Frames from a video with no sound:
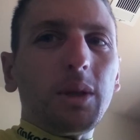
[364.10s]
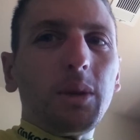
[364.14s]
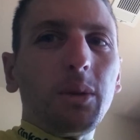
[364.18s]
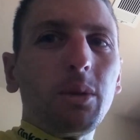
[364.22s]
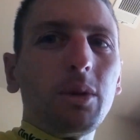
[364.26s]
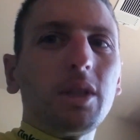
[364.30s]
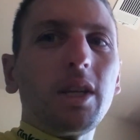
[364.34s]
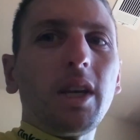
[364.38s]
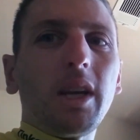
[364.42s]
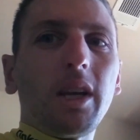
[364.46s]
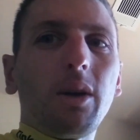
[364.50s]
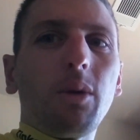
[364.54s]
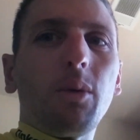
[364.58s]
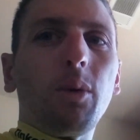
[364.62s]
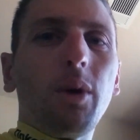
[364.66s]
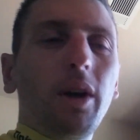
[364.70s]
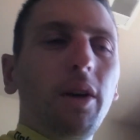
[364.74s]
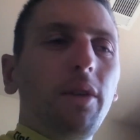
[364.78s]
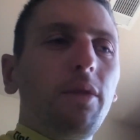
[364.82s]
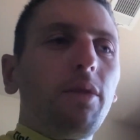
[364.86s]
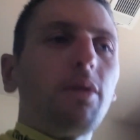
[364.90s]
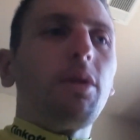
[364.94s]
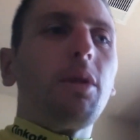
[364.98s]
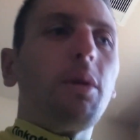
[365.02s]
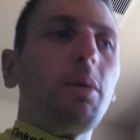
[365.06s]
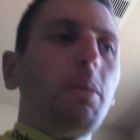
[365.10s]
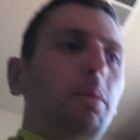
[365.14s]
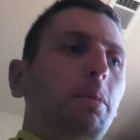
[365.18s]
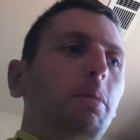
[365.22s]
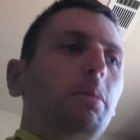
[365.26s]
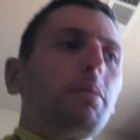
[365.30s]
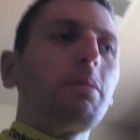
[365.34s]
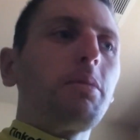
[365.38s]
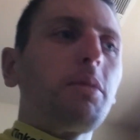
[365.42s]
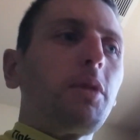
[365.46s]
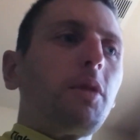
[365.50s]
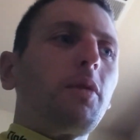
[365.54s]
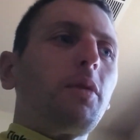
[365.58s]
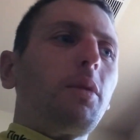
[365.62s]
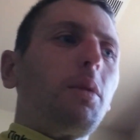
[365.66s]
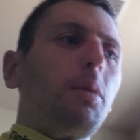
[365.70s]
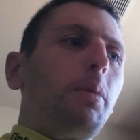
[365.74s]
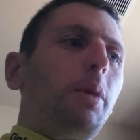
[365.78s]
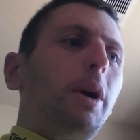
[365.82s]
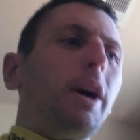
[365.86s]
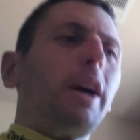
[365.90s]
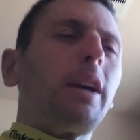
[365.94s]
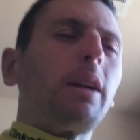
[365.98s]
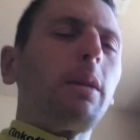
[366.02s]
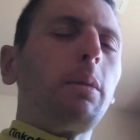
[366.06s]
would take away from the
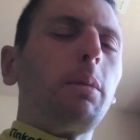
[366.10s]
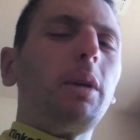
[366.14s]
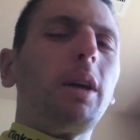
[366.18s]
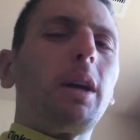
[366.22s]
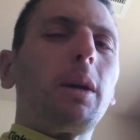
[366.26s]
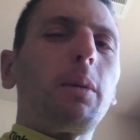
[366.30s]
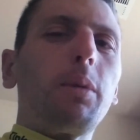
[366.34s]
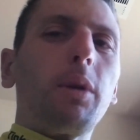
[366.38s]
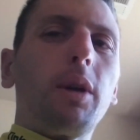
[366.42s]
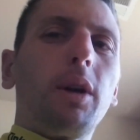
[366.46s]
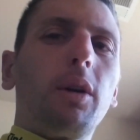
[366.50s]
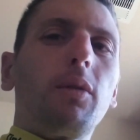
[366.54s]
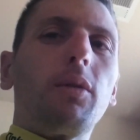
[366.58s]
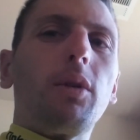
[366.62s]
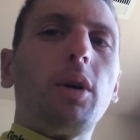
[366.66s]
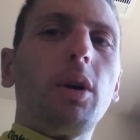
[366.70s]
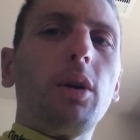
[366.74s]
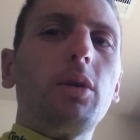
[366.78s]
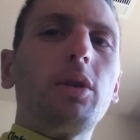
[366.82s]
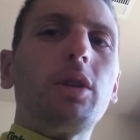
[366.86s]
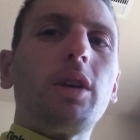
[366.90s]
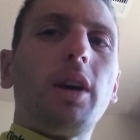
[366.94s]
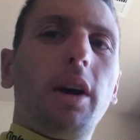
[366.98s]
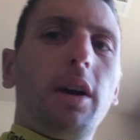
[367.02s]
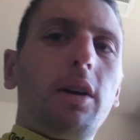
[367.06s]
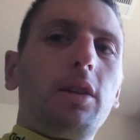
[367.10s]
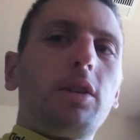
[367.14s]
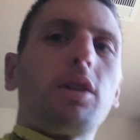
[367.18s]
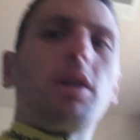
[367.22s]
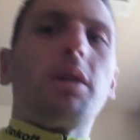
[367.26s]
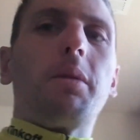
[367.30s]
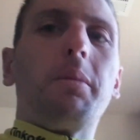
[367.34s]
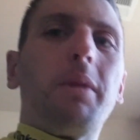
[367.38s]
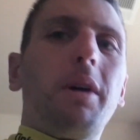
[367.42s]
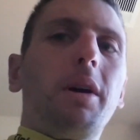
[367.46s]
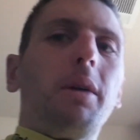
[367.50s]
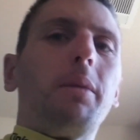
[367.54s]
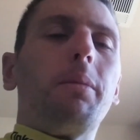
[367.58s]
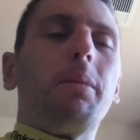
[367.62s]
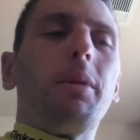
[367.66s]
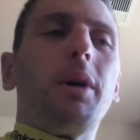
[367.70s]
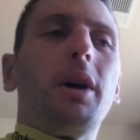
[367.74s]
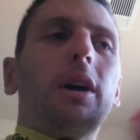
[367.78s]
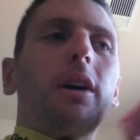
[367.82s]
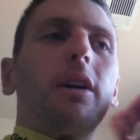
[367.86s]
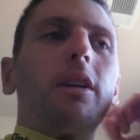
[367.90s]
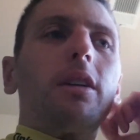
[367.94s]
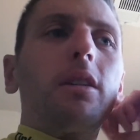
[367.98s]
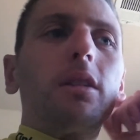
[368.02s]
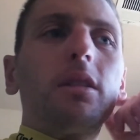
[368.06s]
bike. It'd be like putting road tires on a mountain
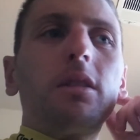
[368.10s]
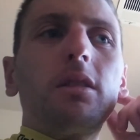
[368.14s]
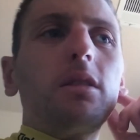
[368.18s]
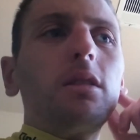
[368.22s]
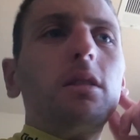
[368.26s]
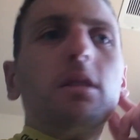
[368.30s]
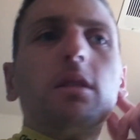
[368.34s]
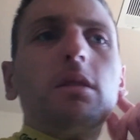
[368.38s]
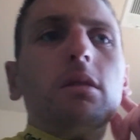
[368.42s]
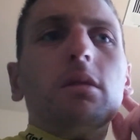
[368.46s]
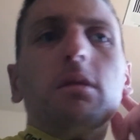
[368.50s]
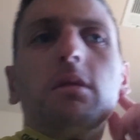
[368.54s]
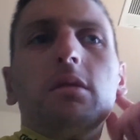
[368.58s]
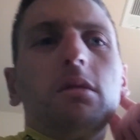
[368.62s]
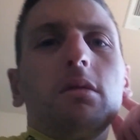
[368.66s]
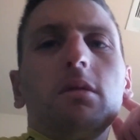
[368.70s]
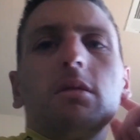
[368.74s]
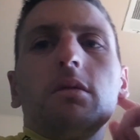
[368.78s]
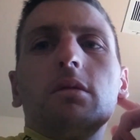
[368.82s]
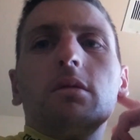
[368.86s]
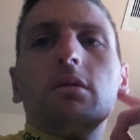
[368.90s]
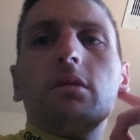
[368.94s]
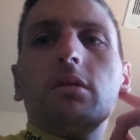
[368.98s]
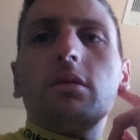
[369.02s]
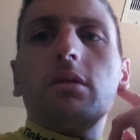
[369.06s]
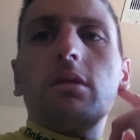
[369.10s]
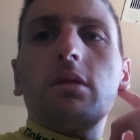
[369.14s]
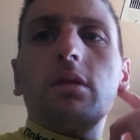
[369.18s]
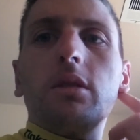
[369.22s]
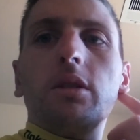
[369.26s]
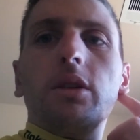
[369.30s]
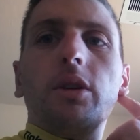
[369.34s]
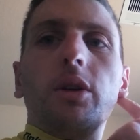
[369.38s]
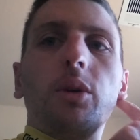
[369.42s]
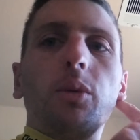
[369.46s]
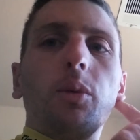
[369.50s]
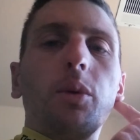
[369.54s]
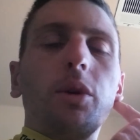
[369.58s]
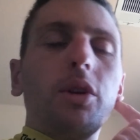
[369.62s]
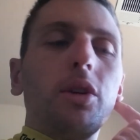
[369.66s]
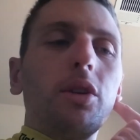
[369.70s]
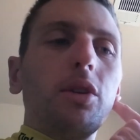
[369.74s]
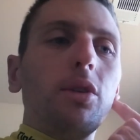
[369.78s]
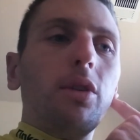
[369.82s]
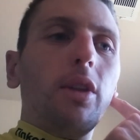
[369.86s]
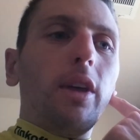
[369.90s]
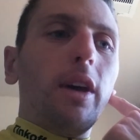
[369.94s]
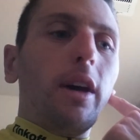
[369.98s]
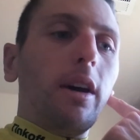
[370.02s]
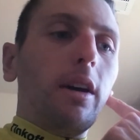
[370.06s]
bike, and you wouldn't
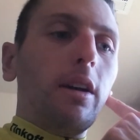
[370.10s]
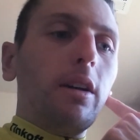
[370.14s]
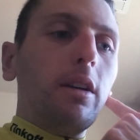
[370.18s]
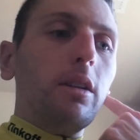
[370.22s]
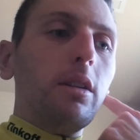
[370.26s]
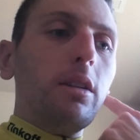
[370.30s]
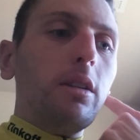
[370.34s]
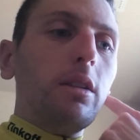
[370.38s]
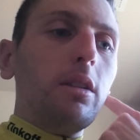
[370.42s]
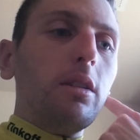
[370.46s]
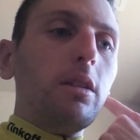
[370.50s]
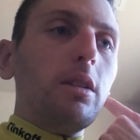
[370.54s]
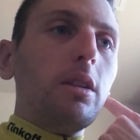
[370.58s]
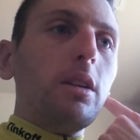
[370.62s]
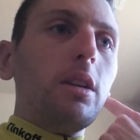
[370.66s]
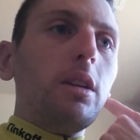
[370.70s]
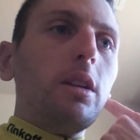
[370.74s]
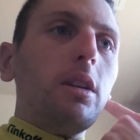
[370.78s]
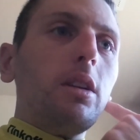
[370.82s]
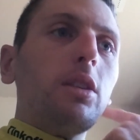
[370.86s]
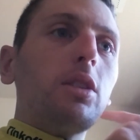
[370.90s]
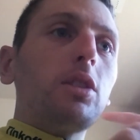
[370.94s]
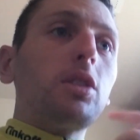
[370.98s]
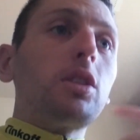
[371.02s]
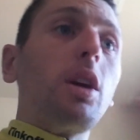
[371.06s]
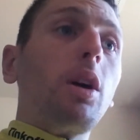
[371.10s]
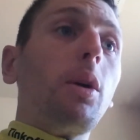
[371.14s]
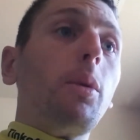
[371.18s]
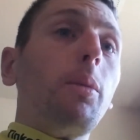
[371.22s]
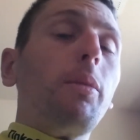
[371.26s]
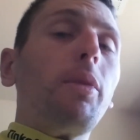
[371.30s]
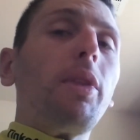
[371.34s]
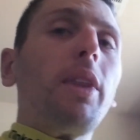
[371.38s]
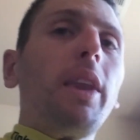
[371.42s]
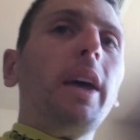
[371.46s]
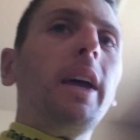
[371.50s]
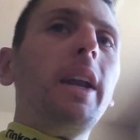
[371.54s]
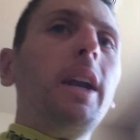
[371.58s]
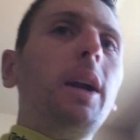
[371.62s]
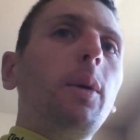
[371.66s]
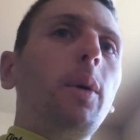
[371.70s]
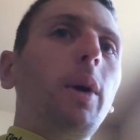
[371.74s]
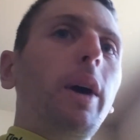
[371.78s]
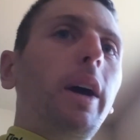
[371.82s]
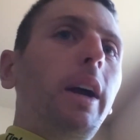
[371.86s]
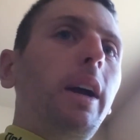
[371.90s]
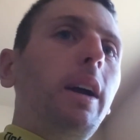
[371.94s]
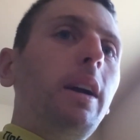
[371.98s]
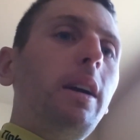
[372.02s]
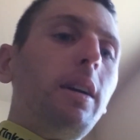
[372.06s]
do that. So
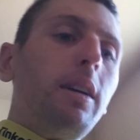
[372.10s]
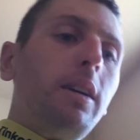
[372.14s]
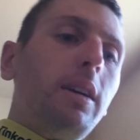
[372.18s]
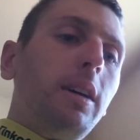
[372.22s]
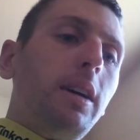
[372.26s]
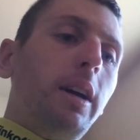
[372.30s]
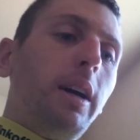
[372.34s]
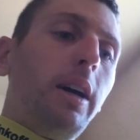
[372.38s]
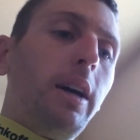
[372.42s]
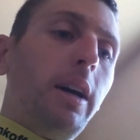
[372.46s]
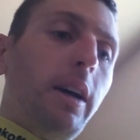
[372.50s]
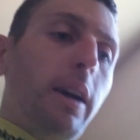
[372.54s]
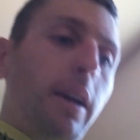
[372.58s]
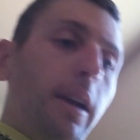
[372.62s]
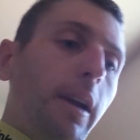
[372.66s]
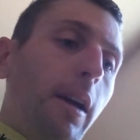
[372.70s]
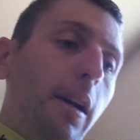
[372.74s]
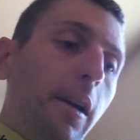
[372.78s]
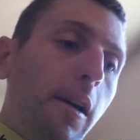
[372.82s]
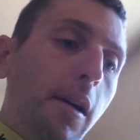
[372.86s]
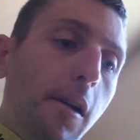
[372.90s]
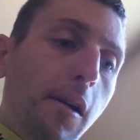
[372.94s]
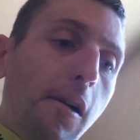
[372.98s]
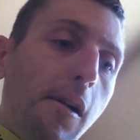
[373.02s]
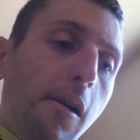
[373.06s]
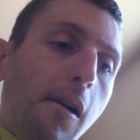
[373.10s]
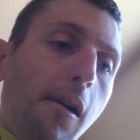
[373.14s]
anyway, yeah,